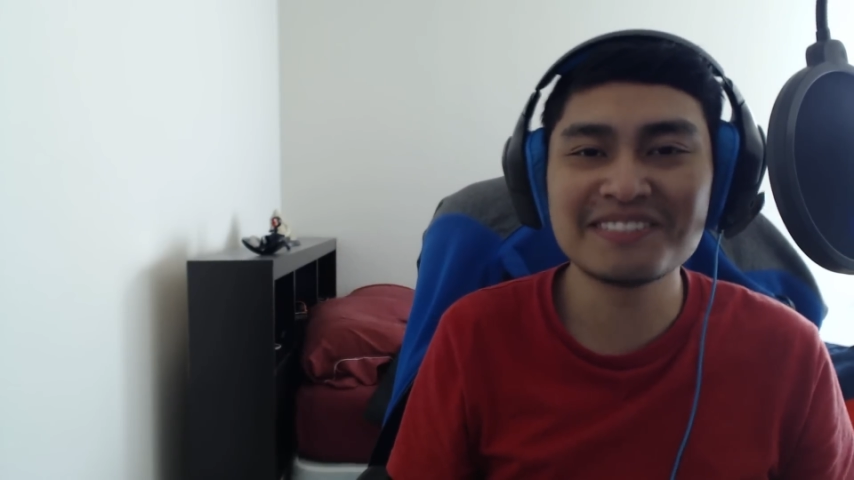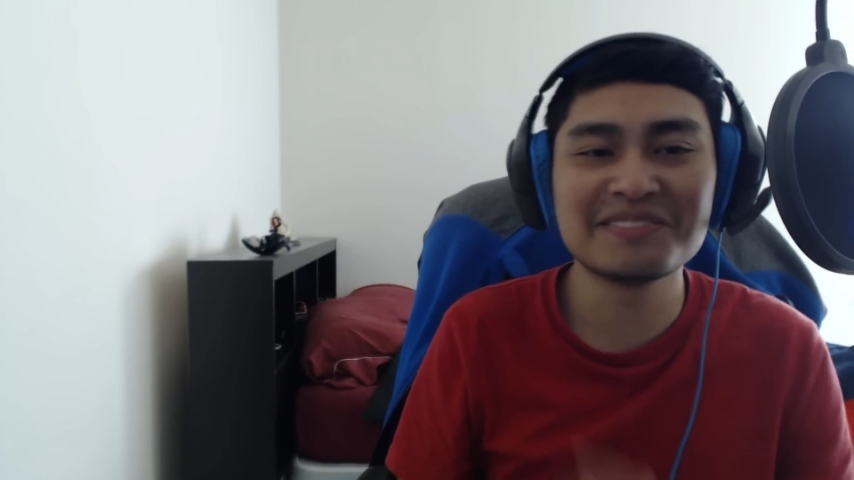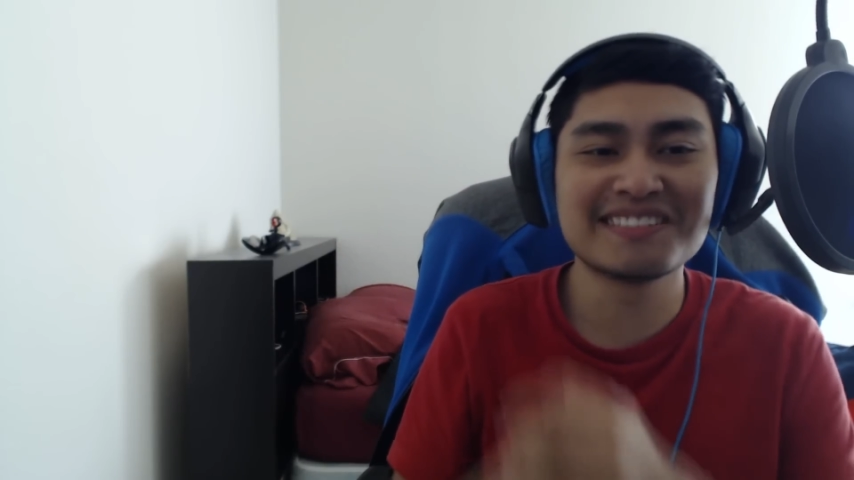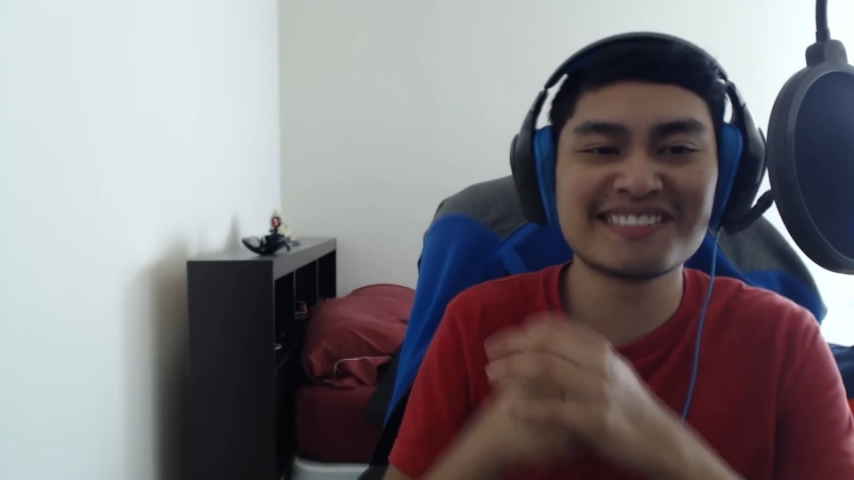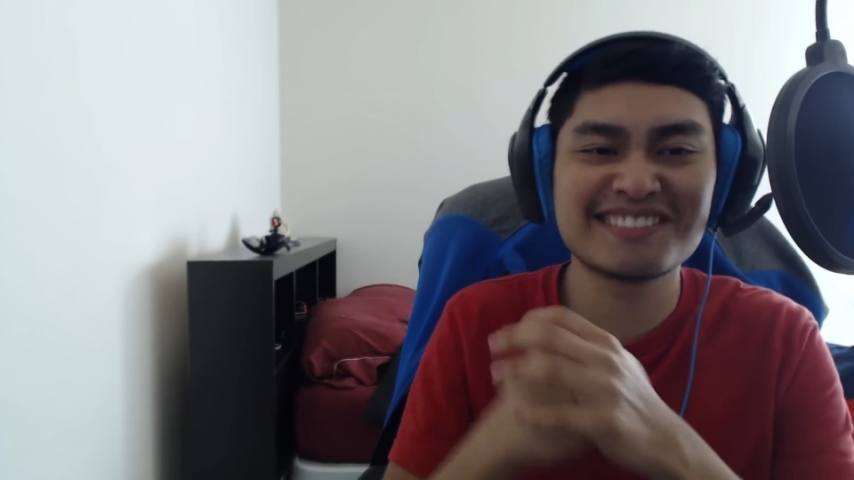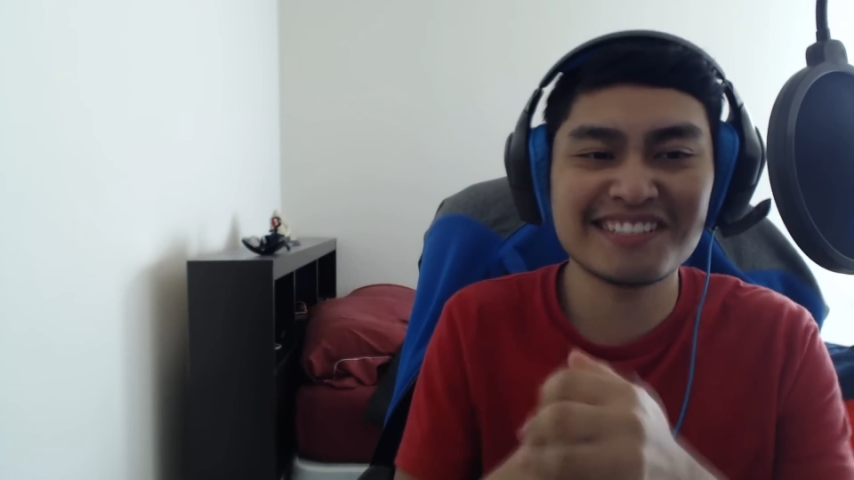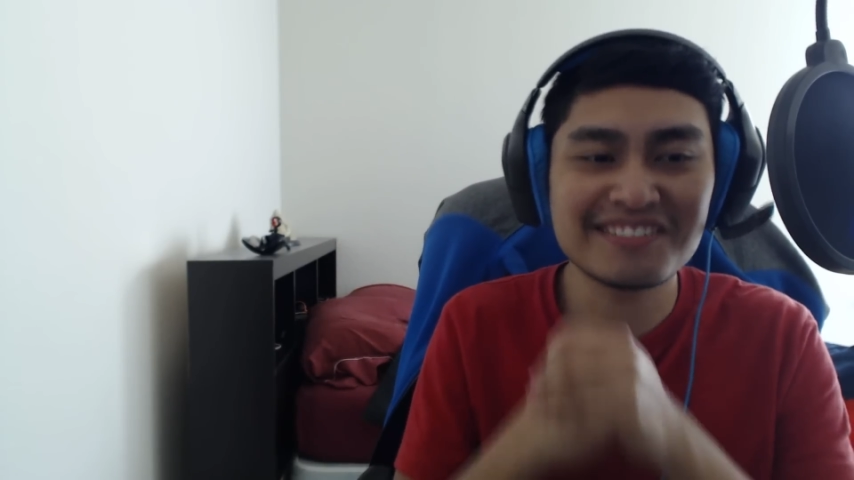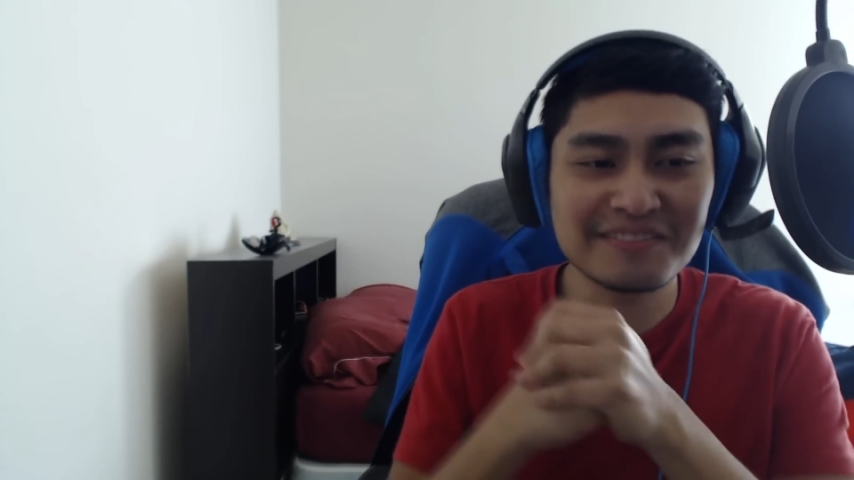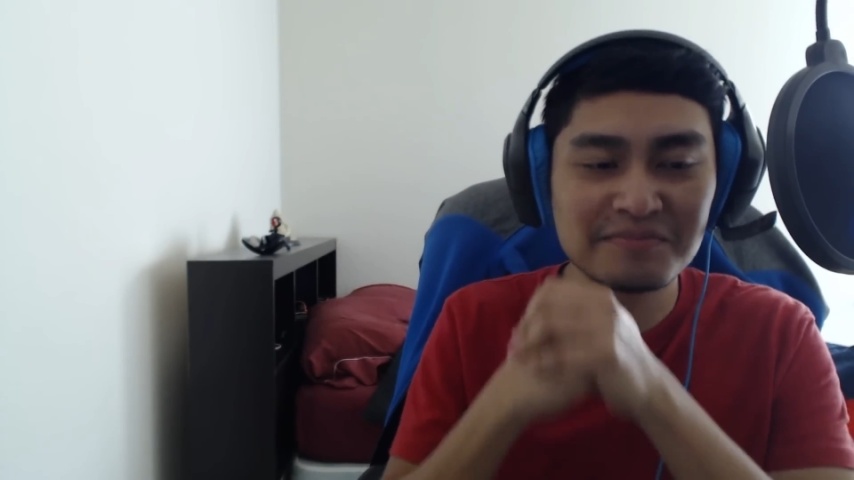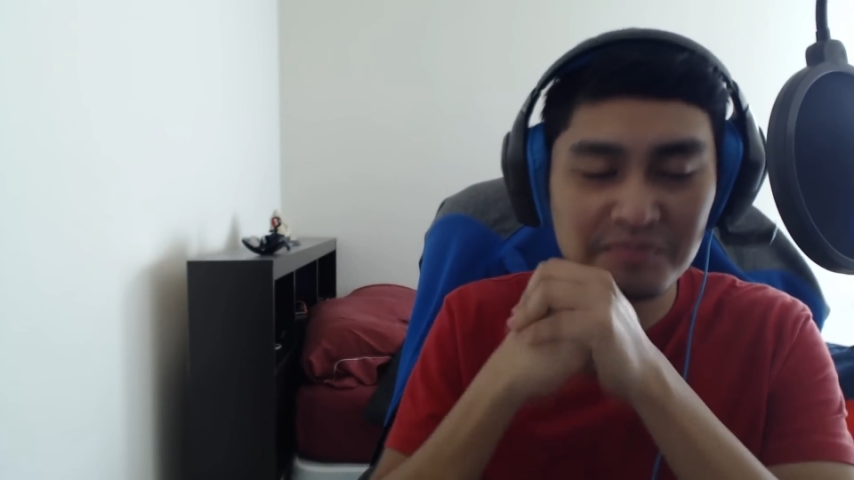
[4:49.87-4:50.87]
It was
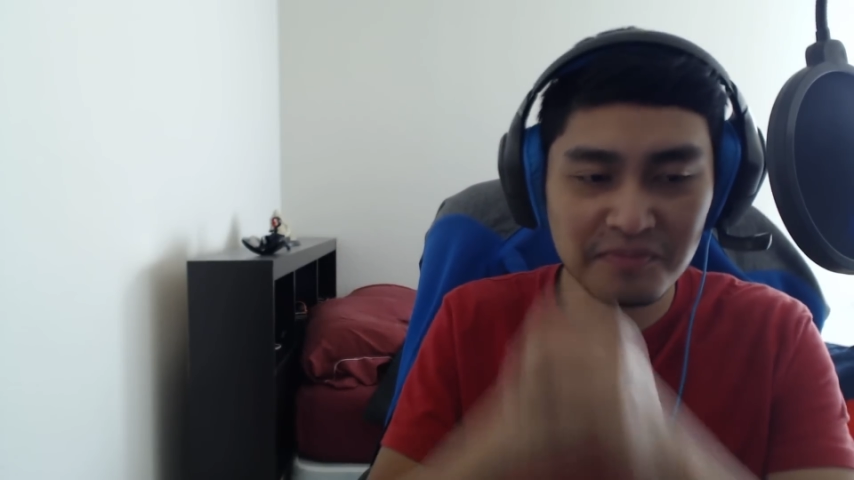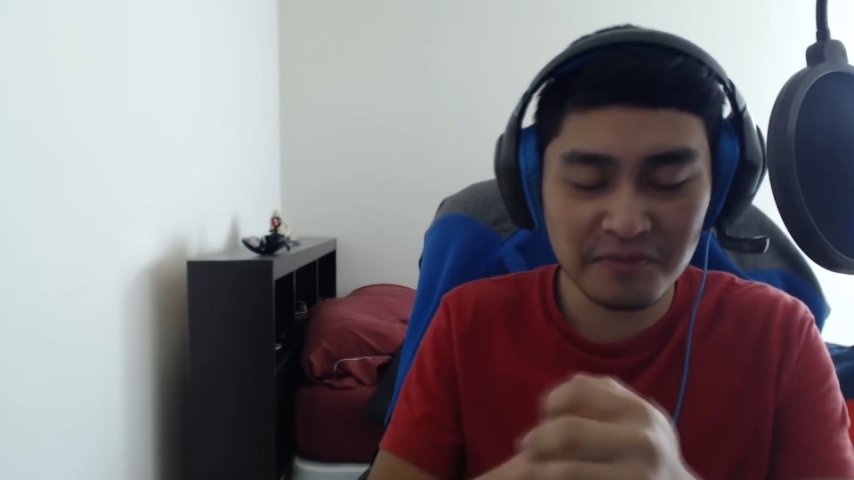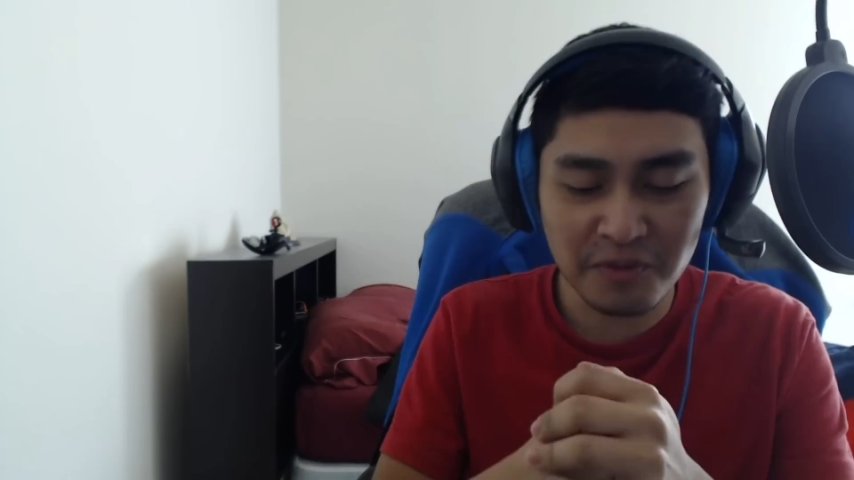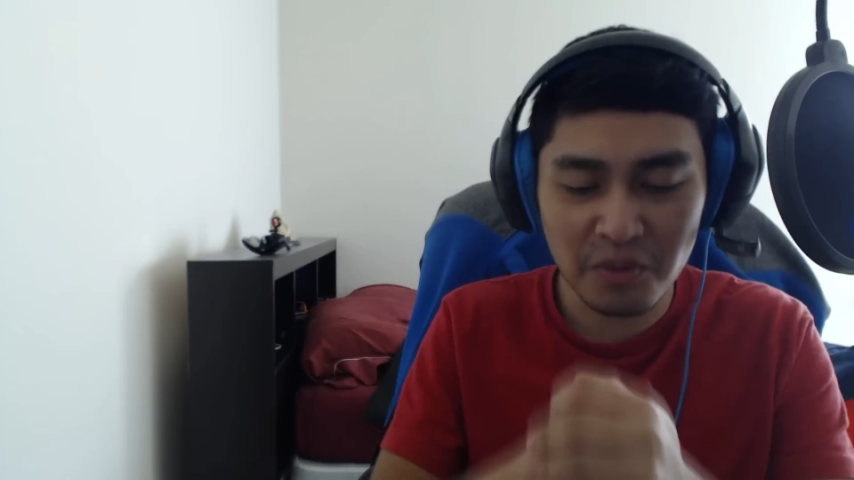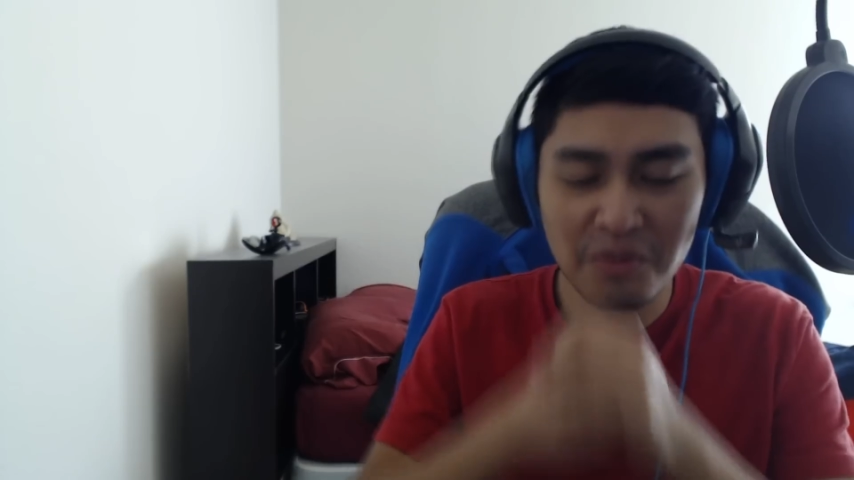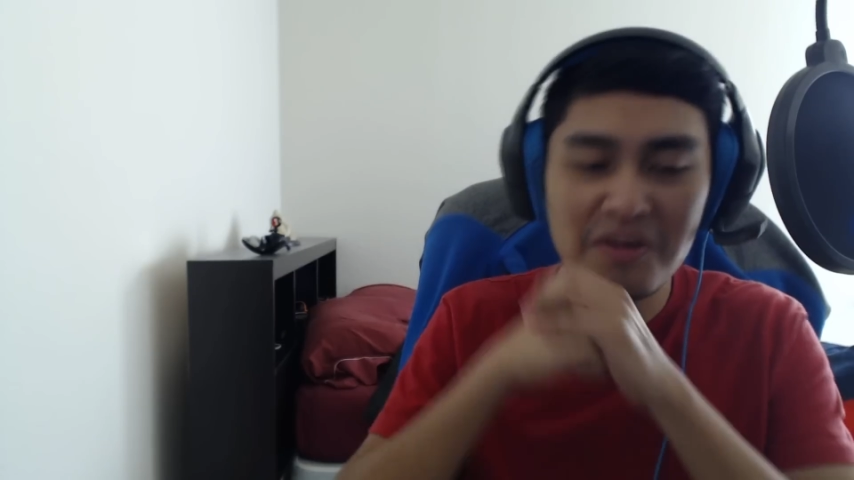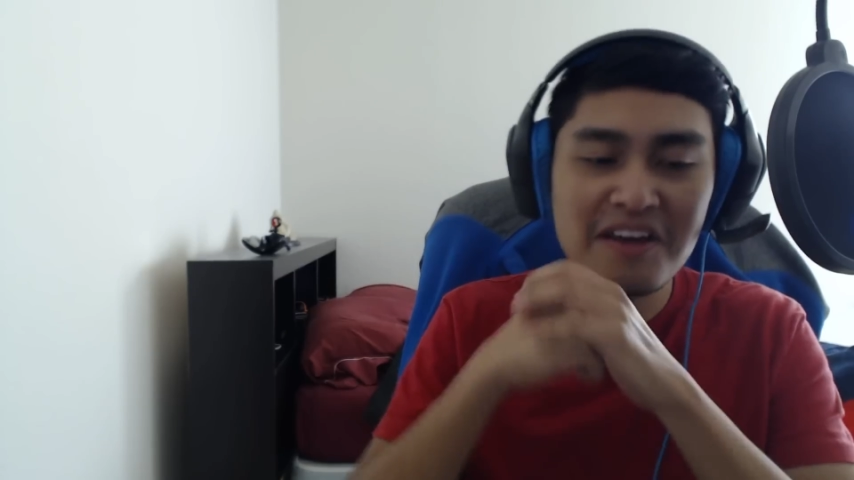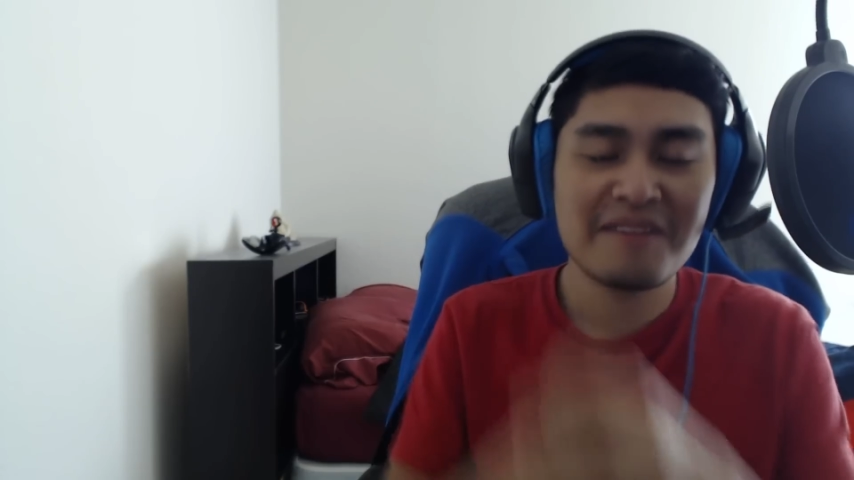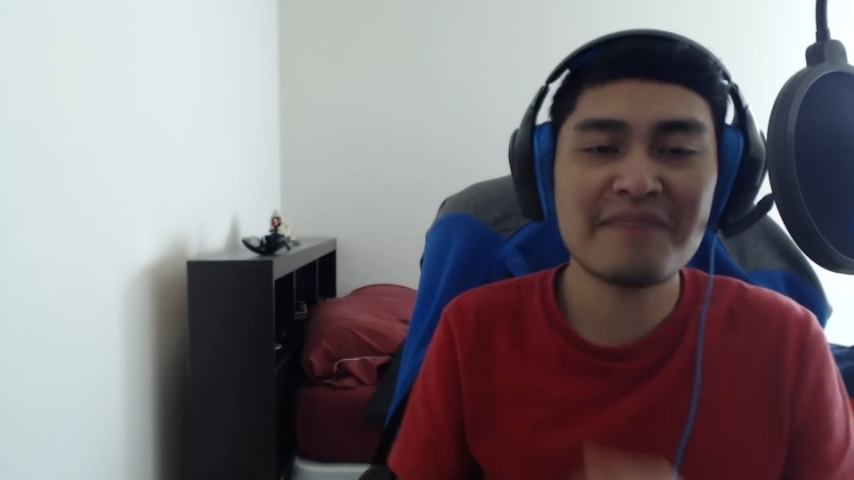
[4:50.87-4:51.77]
such a full